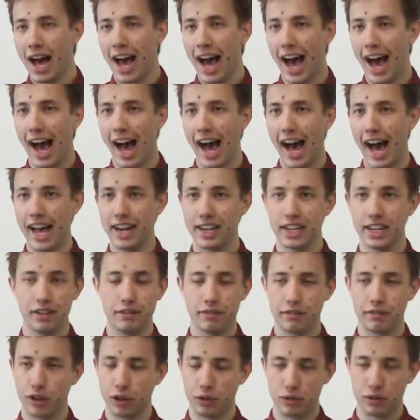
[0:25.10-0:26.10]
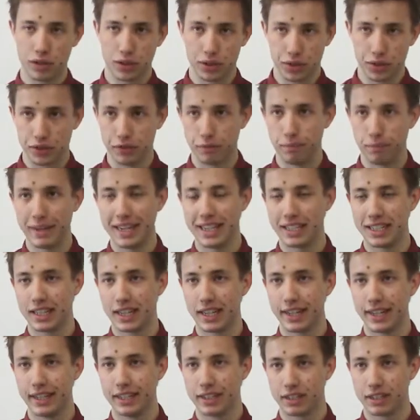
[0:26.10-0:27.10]
And it involves lots of
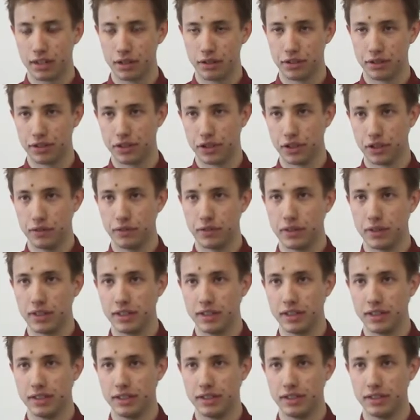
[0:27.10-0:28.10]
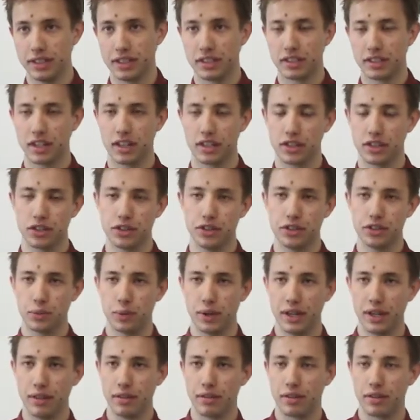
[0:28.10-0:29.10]
meetings, lots of discussions
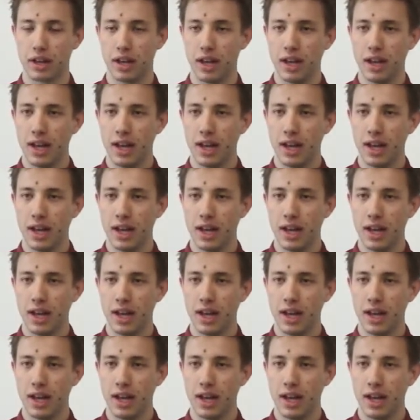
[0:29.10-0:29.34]
with